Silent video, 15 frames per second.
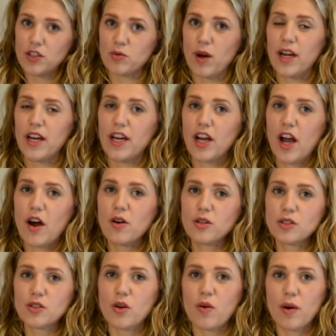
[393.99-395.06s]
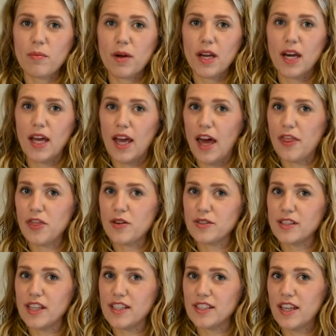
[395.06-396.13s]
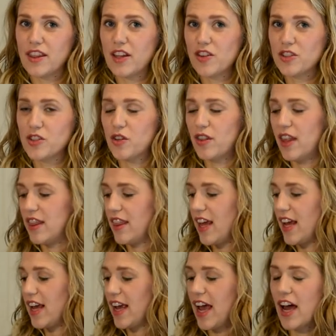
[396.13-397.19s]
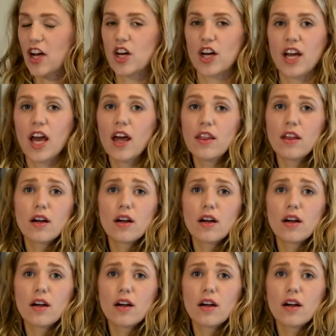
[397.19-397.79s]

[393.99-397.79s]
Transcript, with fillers: ready to go. So I'm gonna get those things in there so that they can get cooking.